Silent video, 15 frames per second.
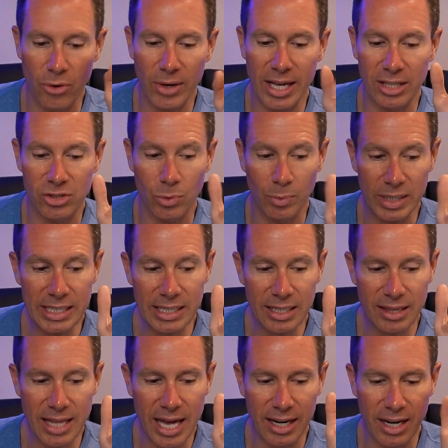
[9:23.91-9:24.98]
Okay, so we
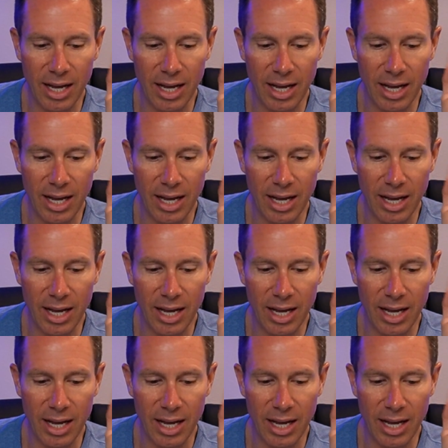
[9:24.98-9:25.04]
need that